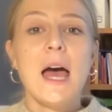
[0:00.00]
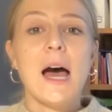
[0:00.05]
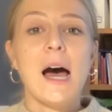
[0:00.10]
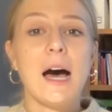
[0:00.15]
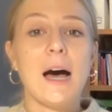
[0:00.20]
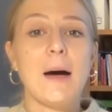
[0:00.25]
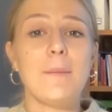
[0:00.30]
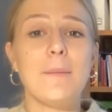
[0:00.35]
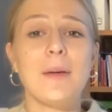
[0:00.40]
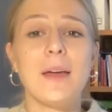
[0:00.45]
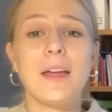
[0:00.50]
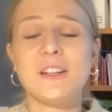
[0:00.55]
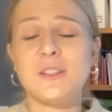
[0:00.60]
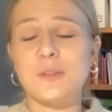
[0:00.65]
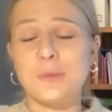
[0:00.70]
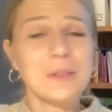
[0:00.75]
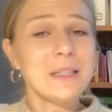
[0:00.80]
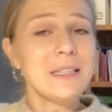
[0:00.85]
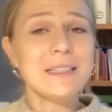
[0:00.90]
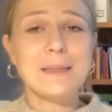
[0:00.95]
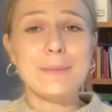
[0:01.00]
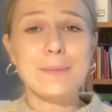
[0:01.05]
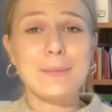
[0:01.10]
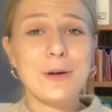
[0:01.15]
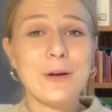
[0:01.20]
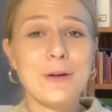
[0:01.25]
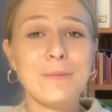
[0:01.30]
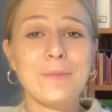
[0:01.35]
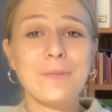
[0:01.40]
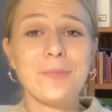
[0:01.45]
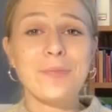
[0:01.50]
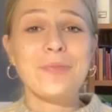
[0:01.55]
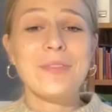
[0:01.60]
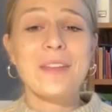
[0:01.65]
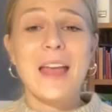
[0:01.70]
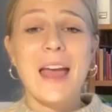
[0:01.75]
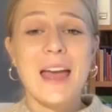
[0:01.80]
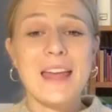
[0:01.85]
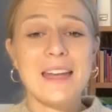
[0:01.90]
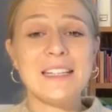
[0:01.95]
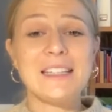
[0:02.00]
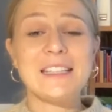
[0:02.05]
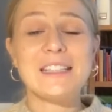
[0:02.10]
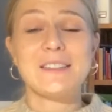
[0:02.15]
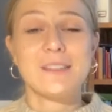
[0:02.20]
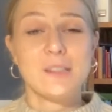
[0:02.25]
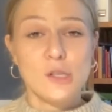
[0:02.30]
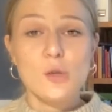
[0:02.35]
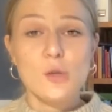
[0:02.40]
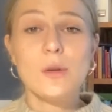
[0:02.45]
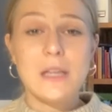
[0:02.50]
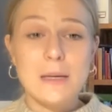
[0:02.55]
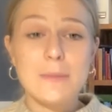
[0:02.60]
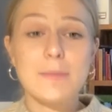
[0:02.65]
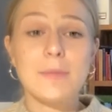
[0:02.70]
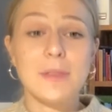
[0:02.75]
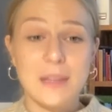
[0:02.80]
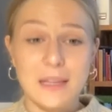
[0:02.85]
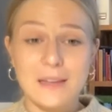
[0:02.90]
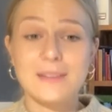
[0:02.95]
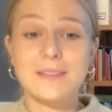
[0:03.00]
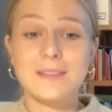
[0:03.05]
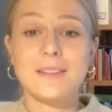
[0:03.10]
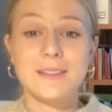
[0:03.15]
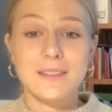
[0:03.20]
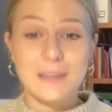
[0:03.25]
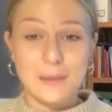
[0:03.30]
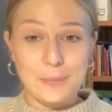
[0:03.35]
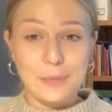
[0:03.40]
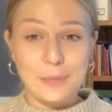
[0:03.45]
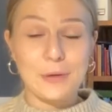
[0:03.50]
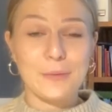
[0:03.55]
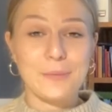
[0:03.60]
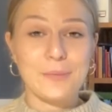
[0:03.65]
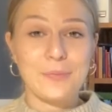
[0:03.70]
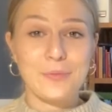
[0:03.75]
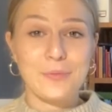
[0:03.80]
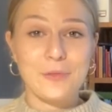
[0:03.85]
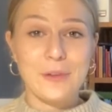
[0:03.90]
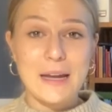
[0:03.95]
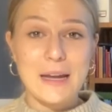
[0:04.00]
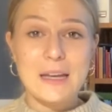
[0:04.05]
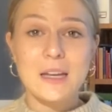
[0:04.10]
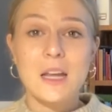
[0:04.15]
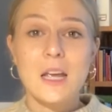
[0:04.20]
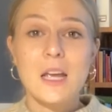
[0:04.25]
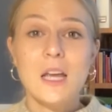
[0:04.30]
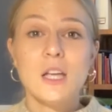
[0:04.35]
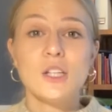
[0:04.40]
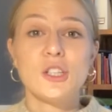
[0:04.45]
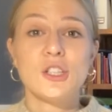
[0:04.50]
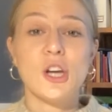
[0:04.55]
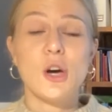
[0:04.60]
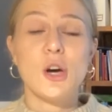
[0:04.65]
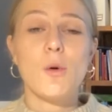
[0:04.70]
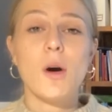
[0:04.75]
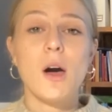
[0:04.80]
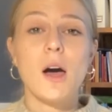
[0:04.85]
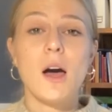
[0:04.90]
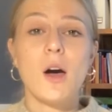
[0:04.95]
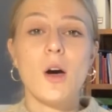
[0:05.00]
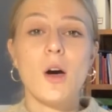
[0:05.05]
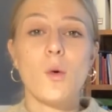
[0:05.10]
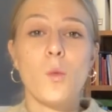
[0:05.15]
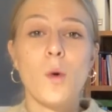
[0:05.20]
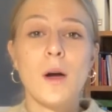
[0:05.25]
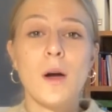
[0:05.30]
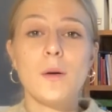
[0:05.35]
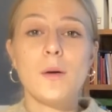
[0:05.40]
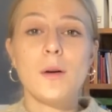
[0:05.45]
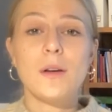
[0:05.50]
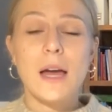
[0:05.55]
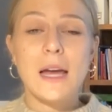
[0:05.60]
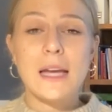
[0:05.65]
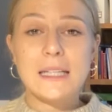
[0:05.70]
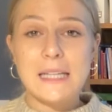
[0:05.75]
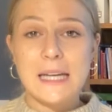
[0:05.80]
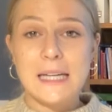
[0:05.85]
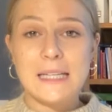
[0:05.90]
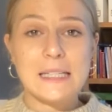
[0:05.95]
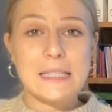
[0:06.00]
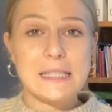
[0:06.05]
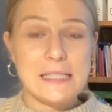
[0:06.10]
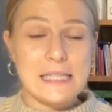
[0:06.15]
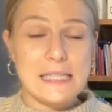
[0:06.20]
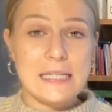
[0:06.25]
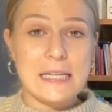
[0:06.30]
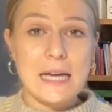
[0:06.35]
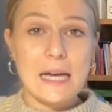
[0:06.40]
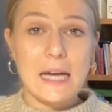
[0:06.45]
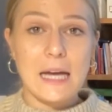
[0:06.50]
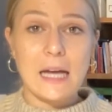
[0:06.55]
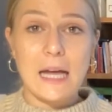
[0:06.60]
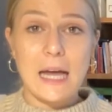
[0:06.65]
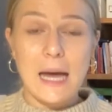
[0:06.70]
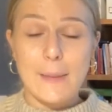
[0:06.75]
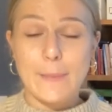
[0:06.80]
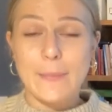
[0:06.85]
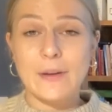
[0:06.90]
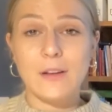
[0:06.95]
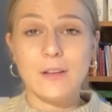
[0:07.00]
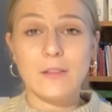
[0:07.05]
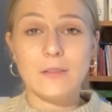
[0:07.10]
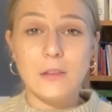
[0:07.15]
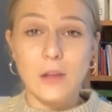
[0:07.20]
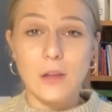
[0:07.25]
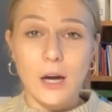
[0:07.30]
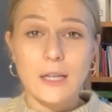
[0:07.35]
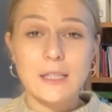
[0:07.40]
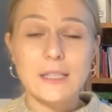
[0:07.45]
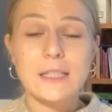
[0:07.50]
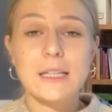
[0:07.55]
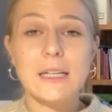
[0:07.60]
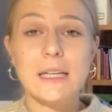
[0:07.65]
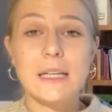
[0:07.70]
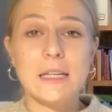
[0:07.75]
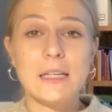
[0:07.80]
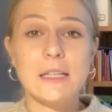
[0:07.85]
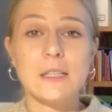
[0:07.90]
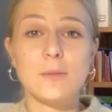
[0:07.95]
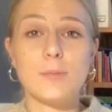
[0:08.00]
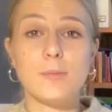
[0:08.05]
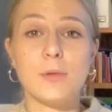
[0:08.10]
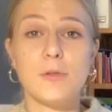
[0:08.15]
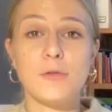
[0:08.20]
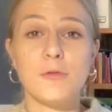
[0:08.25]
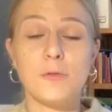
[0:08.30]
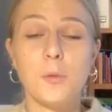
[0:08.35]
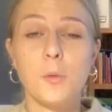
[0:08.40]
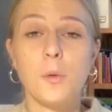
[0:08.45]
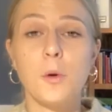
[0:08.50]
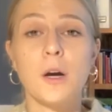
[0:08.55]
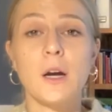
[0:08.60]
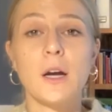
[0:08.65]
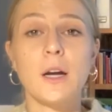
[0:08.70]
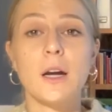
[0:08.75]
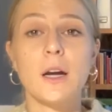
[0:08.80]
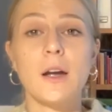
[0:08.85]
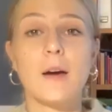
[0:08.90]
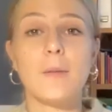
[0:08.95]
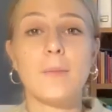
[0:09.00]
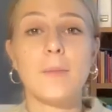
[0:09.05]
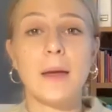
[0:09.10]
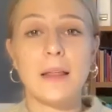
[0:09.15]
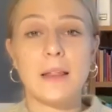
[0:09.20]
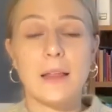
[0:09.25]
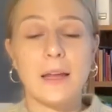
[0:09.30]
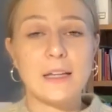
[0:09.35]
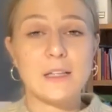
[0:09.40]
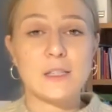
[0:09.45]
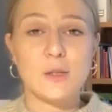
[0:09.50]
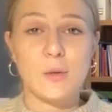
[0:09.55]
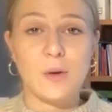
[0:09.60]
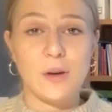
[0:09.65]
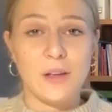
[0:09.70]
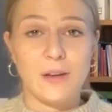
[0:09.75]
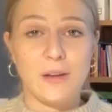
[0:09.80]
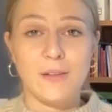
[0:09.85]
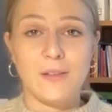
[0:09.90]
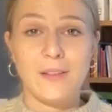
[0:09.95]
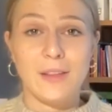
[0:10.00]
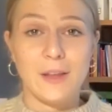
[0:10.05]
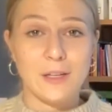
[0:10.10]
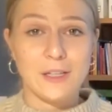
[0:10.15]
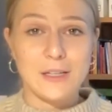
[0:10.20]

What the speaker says: And it's really simple, and it's to keep things simple. Right? So what I tend to see happen a lot is, before my clients go on their